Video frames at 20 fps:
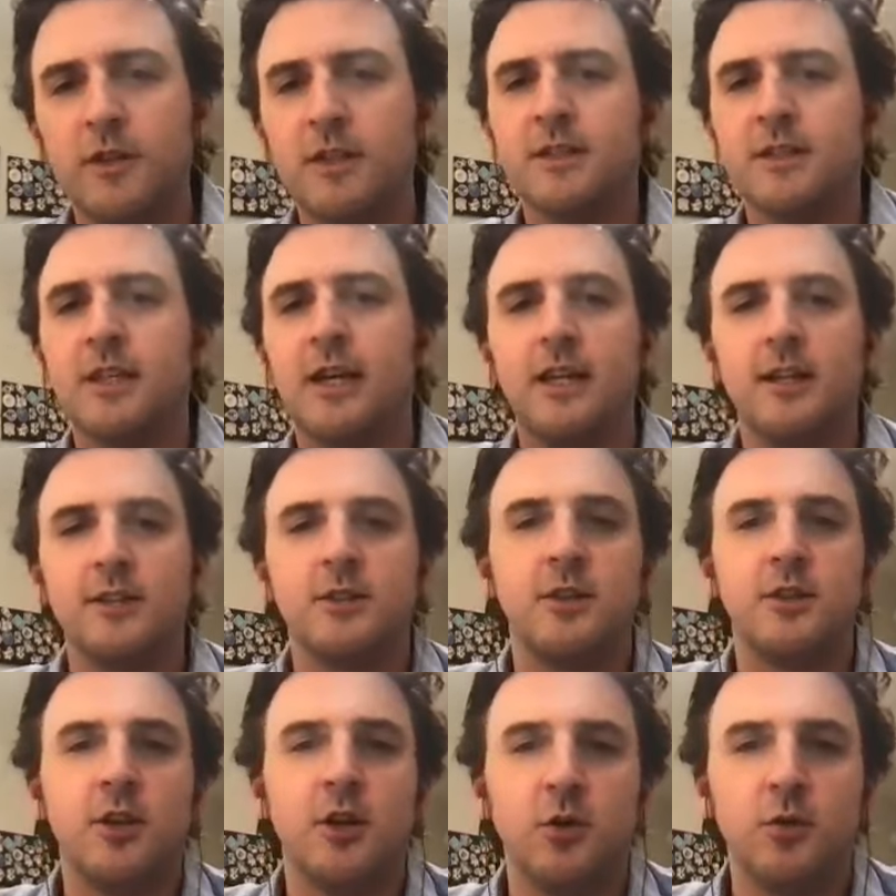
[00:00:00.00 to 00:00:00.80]
This guy
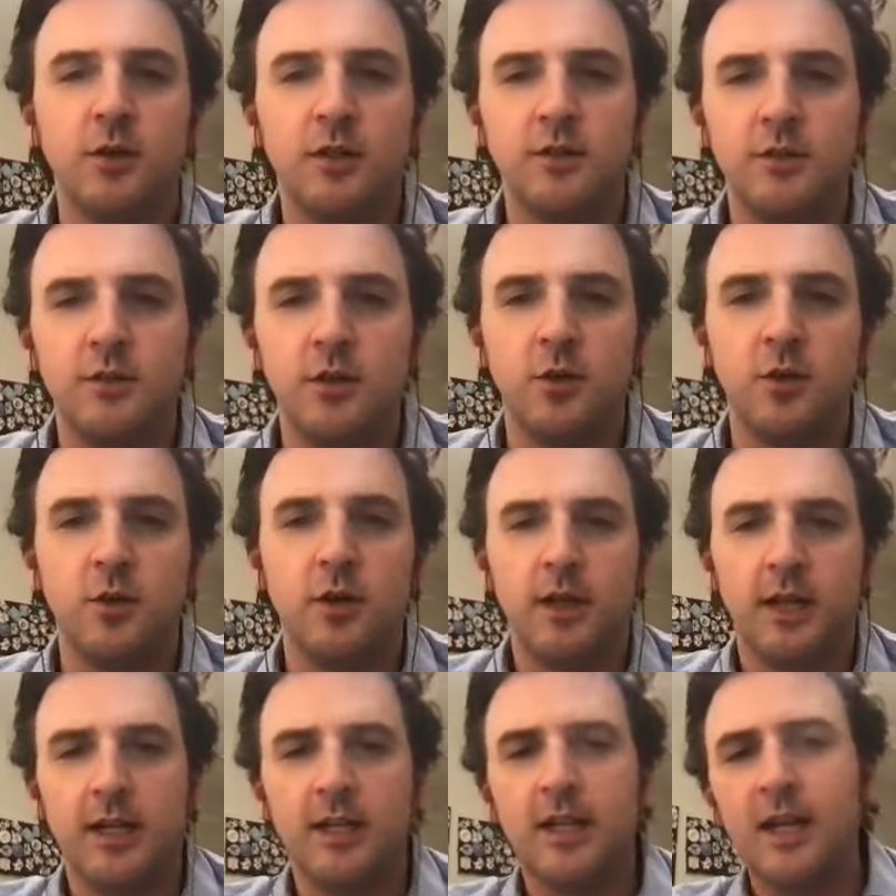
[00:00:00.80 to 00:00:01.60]
doesn't know what he's
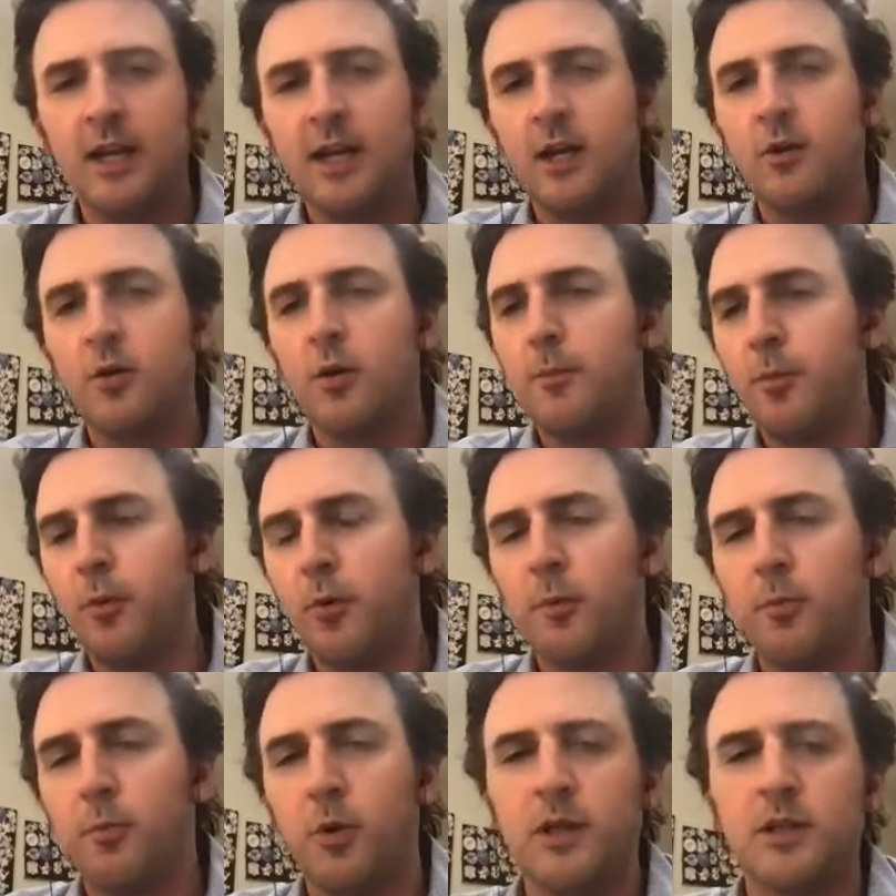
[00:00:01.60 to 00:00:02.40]
doing, and now a
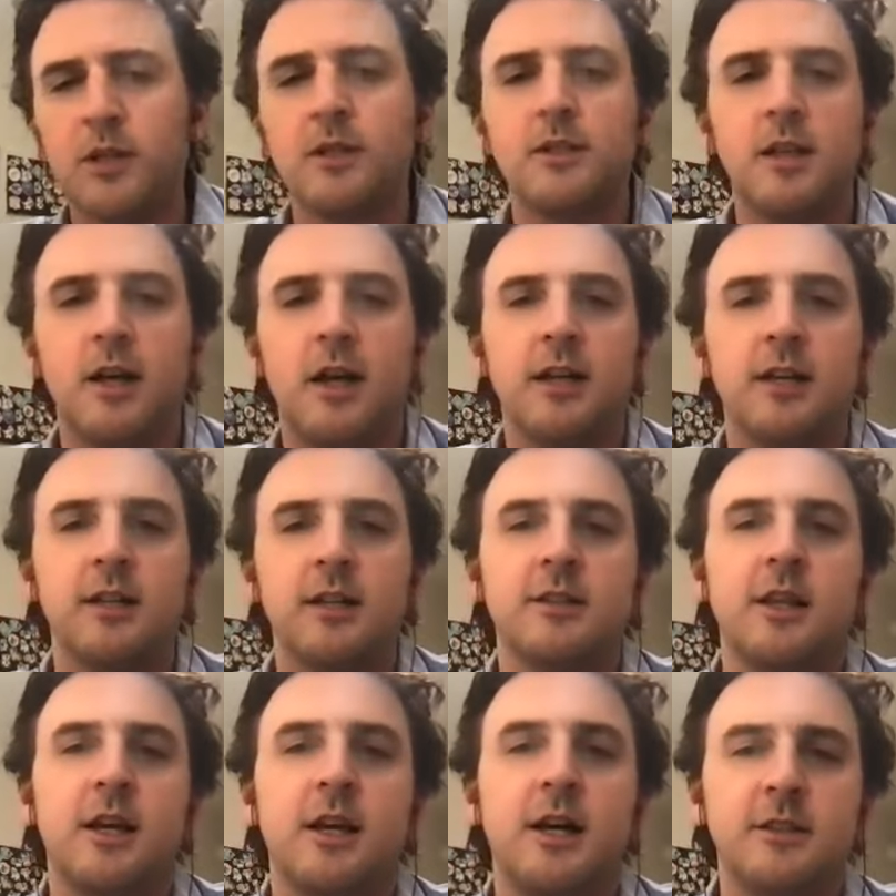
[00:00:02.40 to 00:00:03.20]
poor pregnant dog
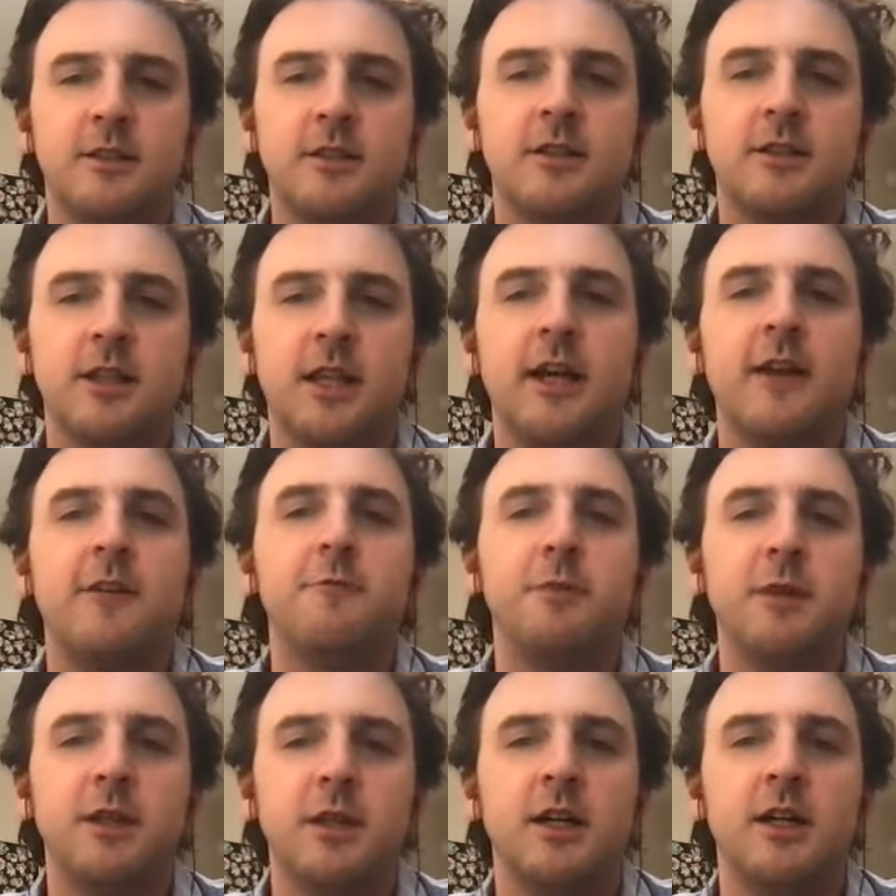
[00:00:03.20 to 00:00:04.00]
has lost its
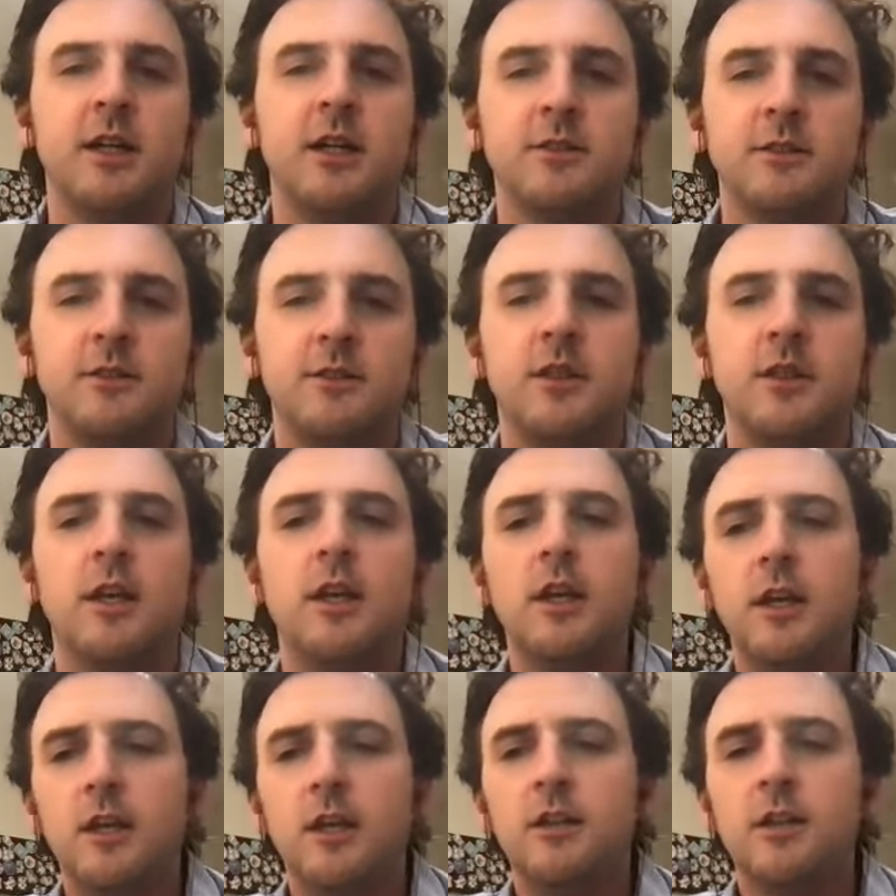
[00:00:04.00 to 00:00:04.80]
life because
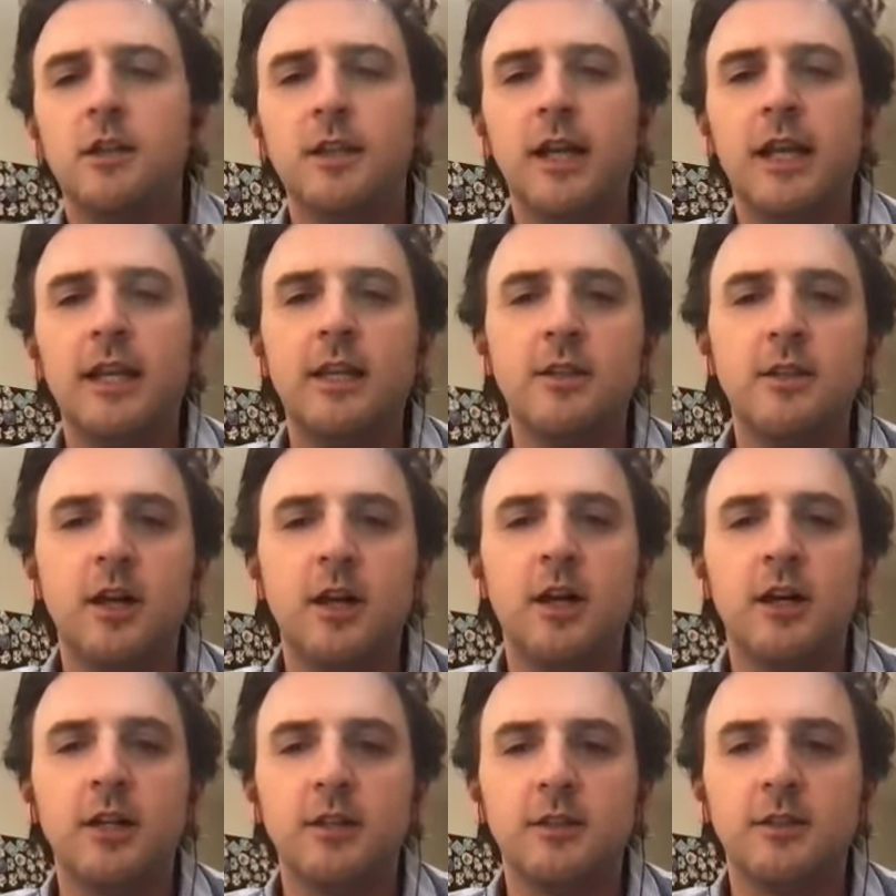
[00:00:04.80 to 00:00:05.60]
the lady
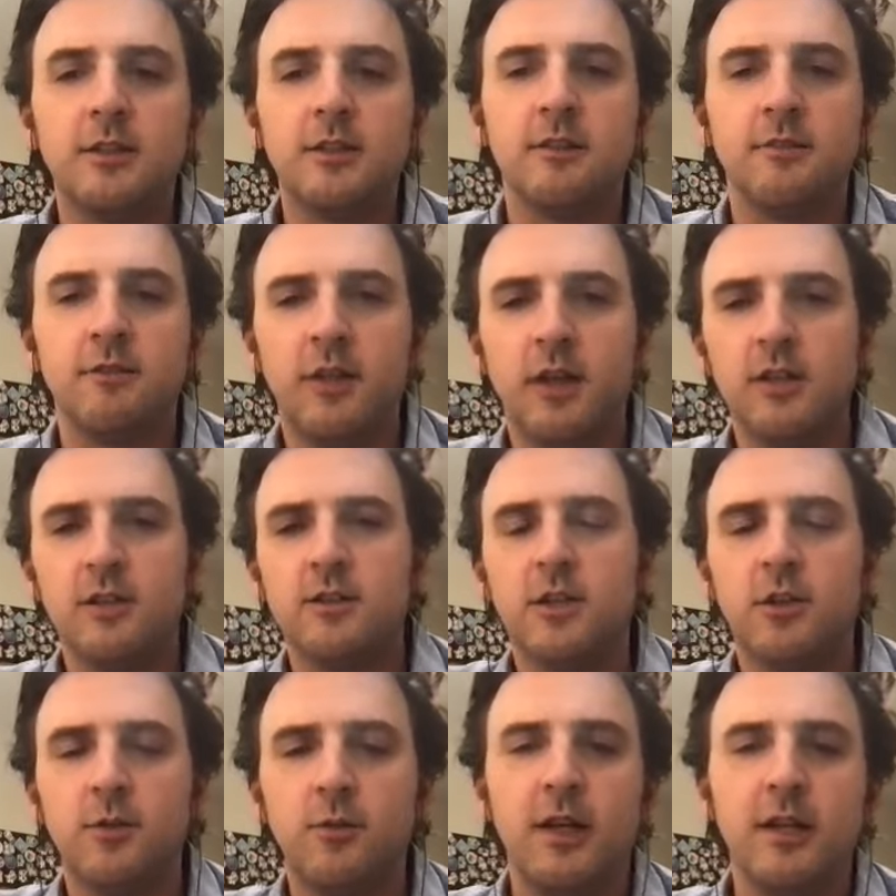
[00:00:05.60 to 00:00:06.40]
dogs have
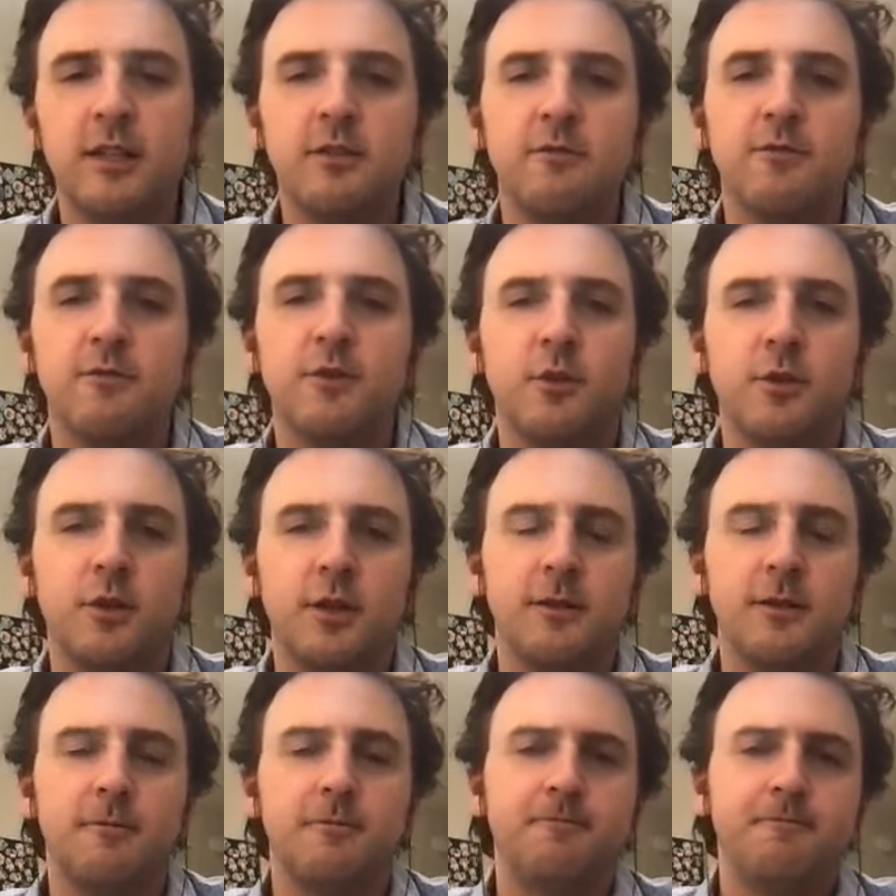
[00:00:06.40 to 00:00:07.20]
lost their rights in
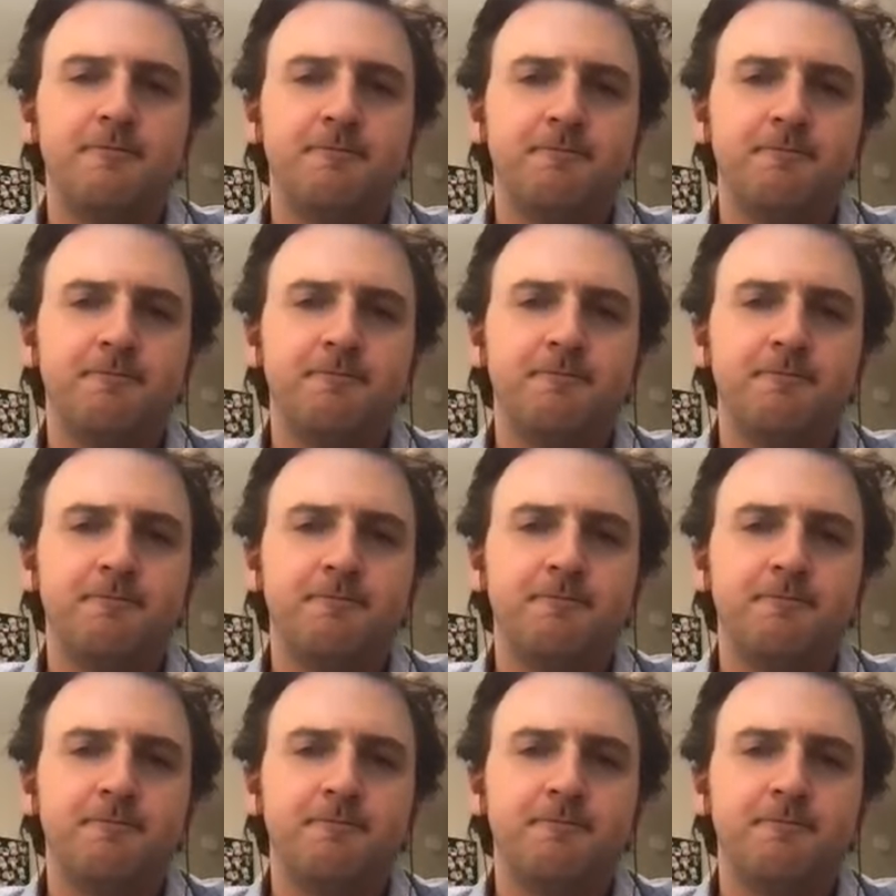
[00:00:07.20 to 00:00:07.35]
Florida.